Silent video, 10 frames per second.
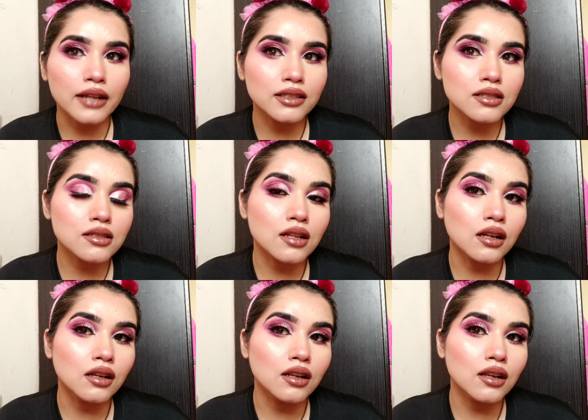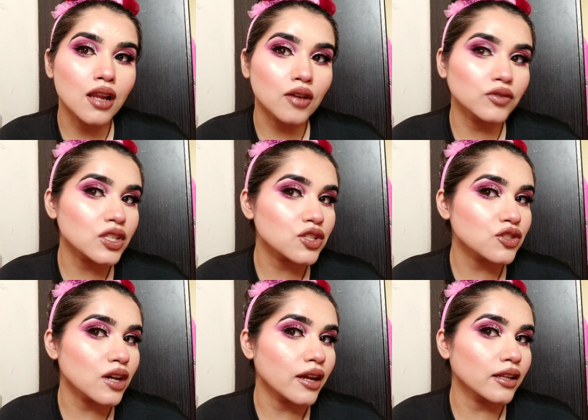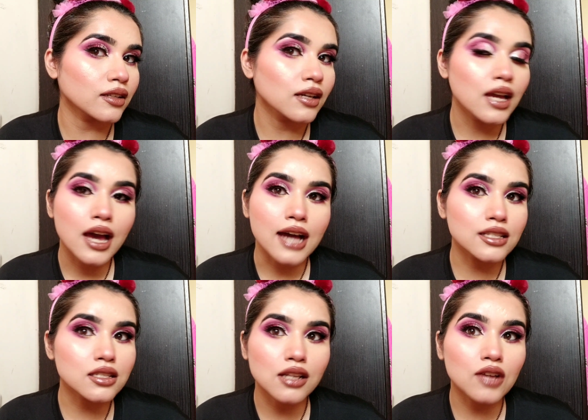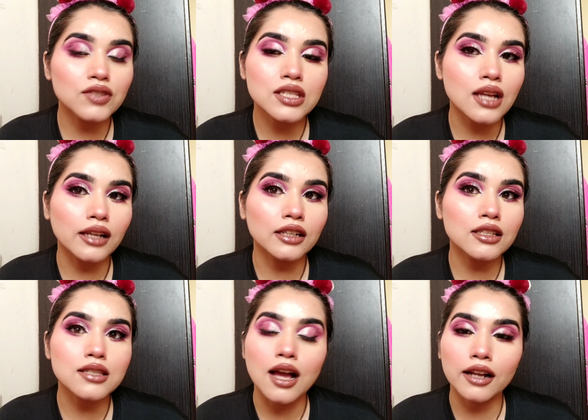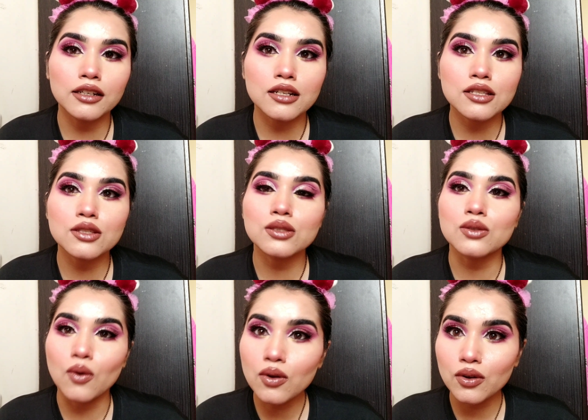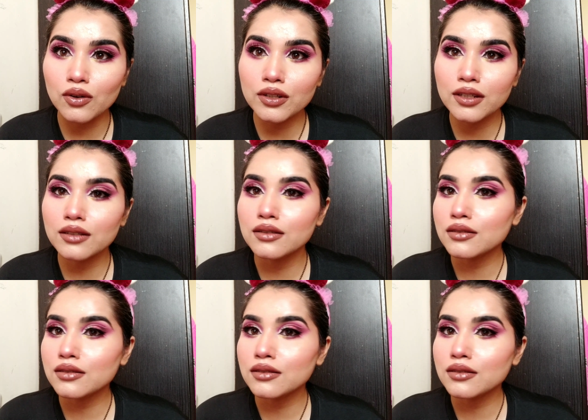I just love this shine. I just love this highlight. This highlighter is so good.